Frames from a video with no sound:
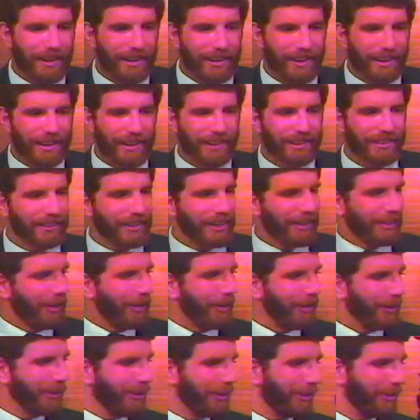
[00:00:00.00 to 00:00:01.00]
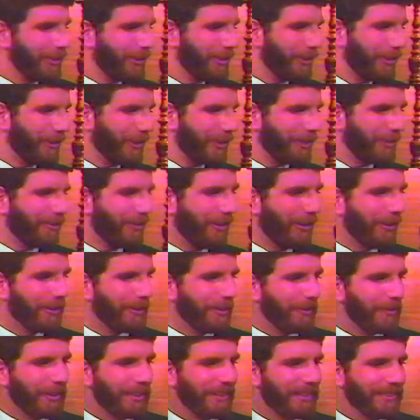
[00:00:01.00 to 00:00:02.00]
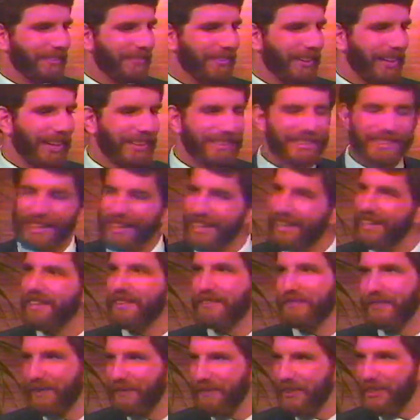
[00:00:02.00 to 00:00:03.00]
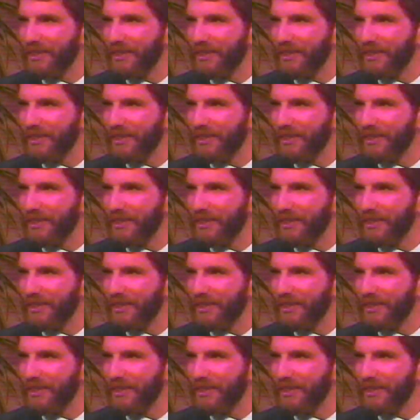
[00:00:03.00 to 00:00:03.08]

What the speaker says: And like all good Jewish folk, we like to eat when we